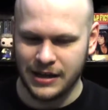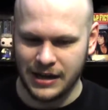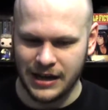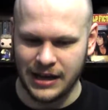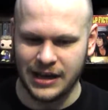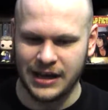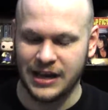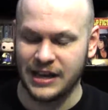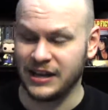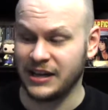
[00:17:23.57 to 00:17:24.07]

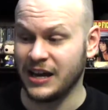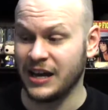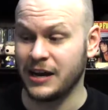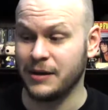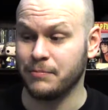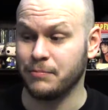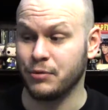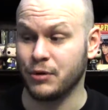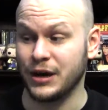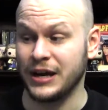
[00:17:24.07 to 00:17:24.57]
Got
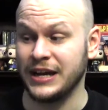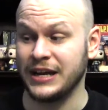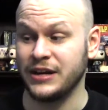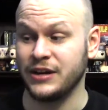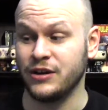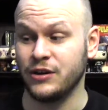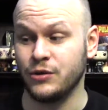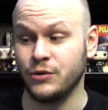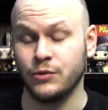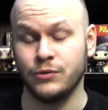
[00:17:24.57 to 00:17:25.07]
it
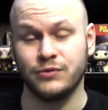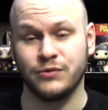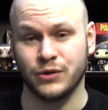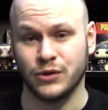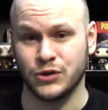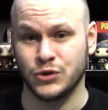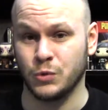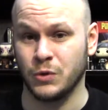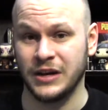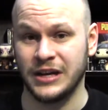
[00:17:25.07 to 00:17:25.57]
brand new
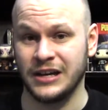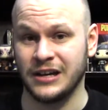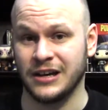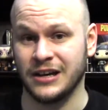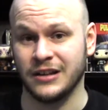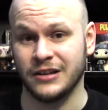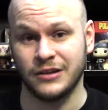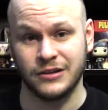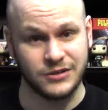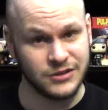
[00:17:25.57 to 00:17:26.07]
for
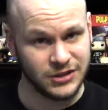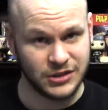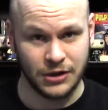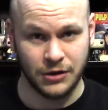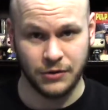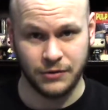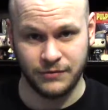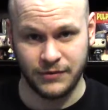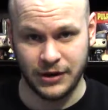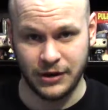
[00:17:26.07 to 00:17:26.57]
$20,
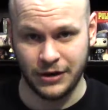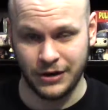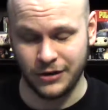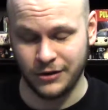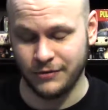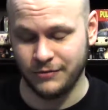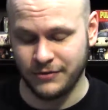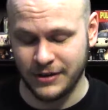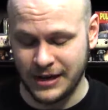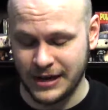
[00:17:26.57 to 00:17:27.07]
so very
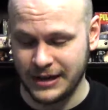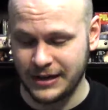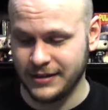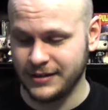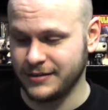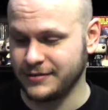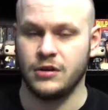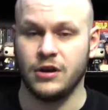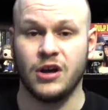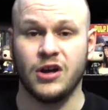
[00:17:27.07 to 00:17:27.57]
good
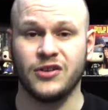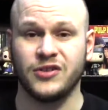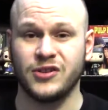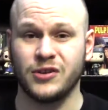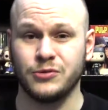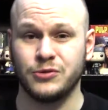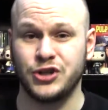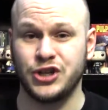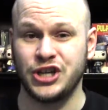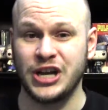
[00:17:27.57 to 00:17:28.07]
find.
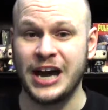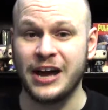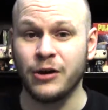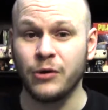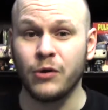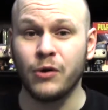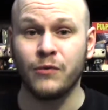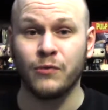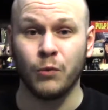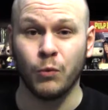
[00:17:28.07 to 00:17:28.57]
Also,
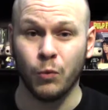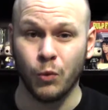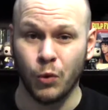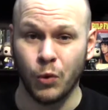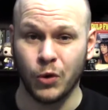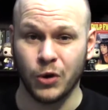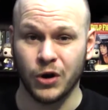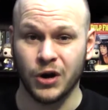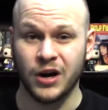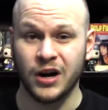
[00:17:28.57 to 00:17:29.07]
Shadow of
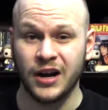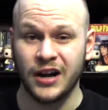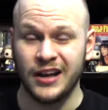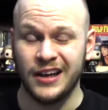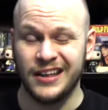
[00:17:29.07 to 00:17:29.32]
War.